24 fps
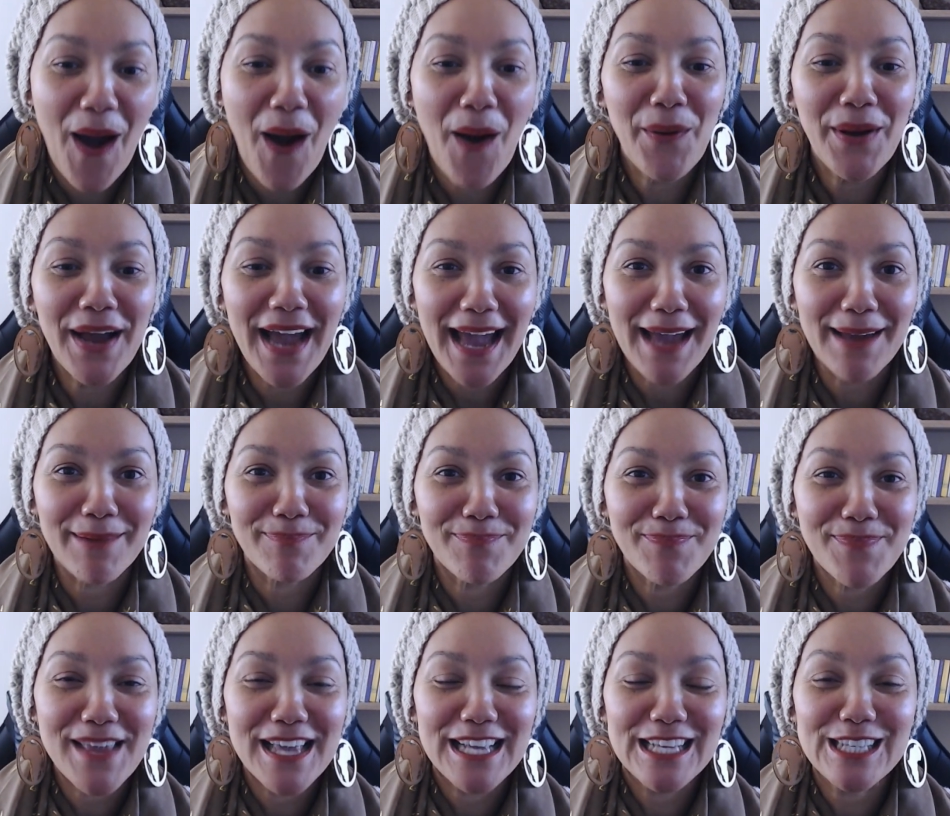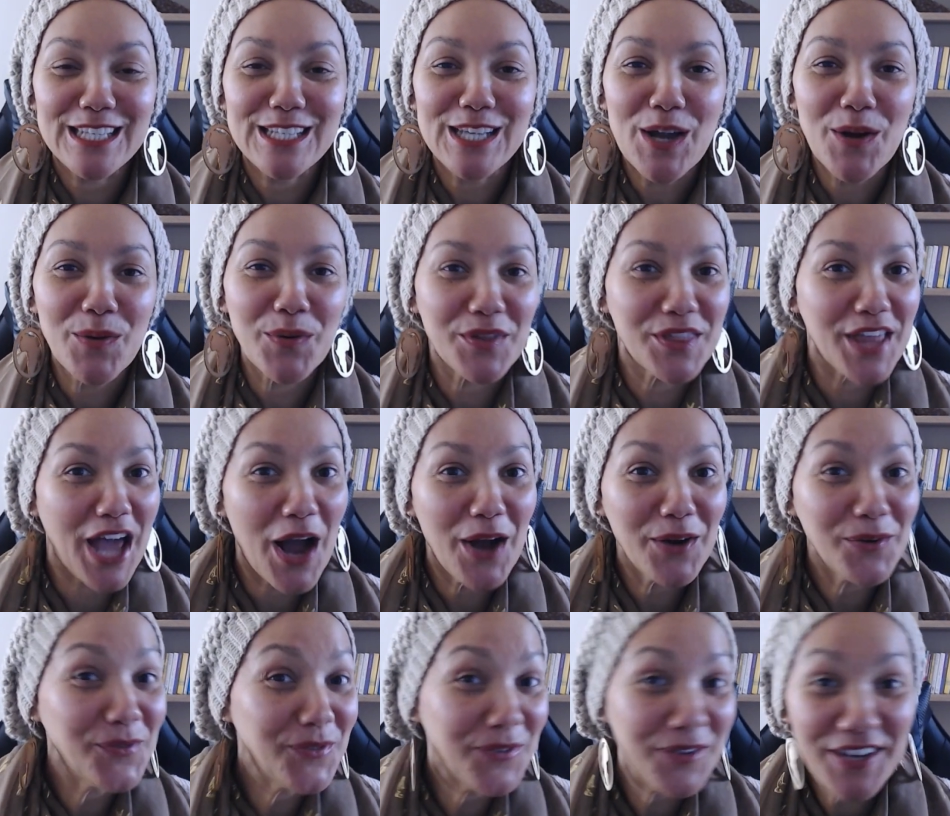Okay, so
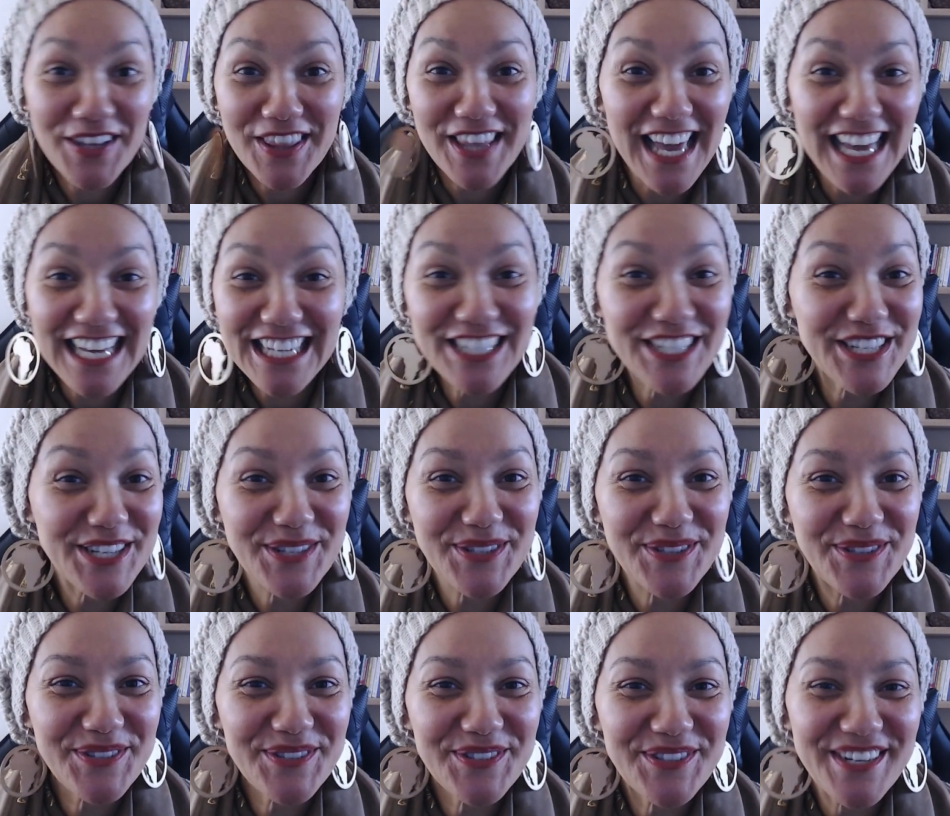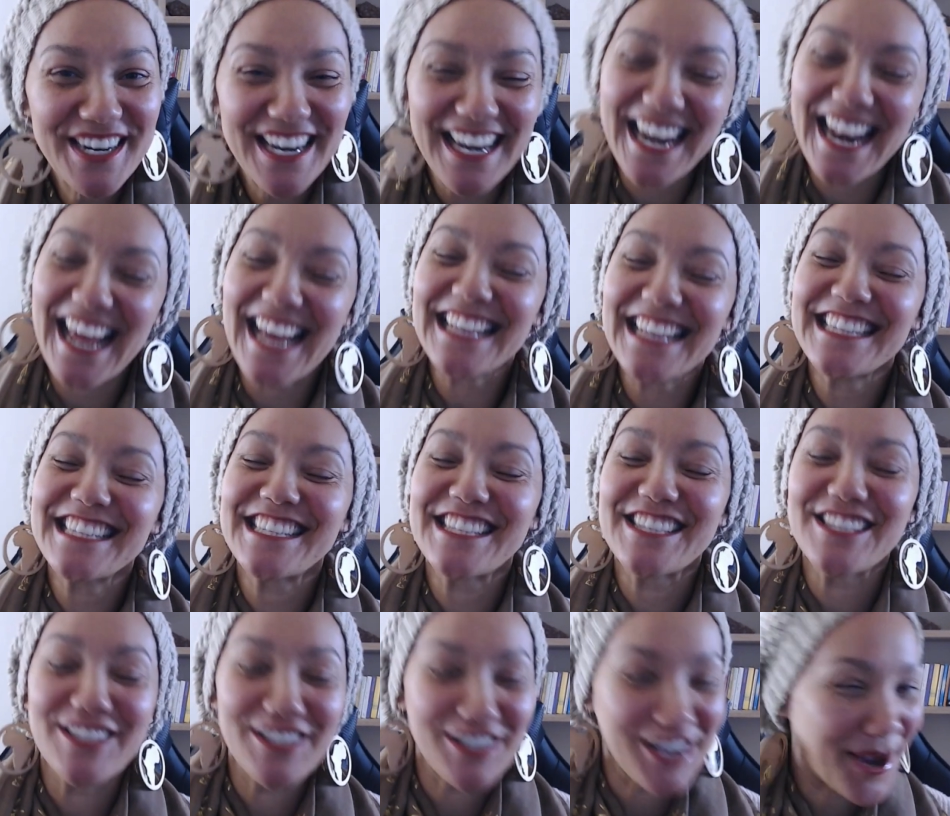without further ado,
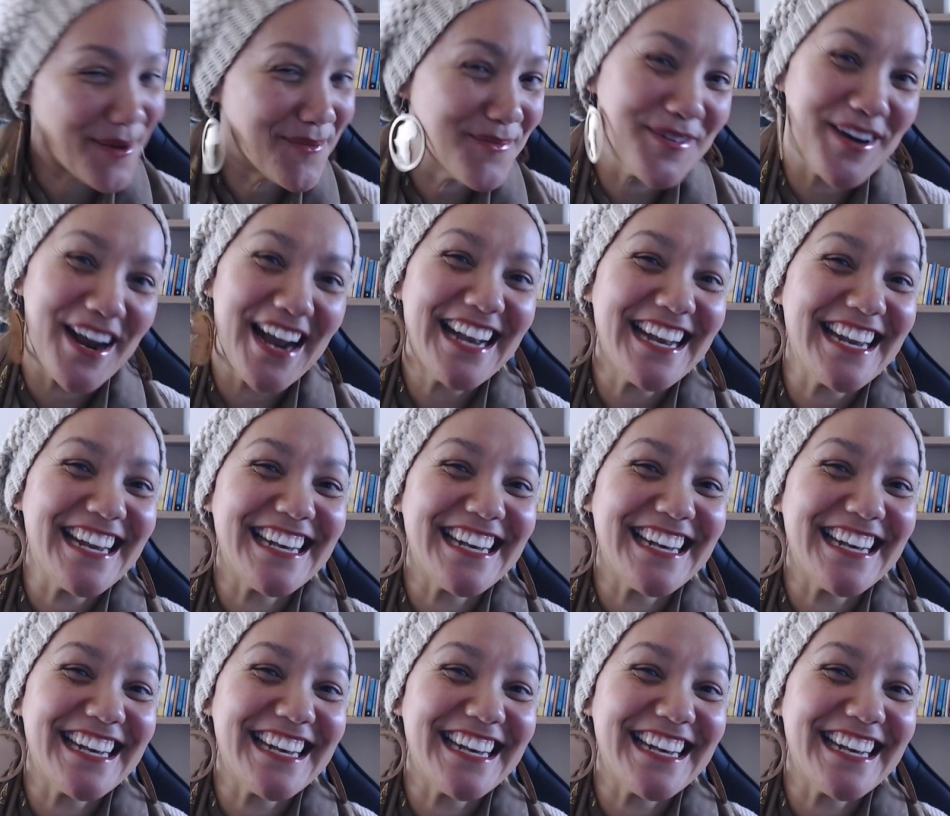let's jump right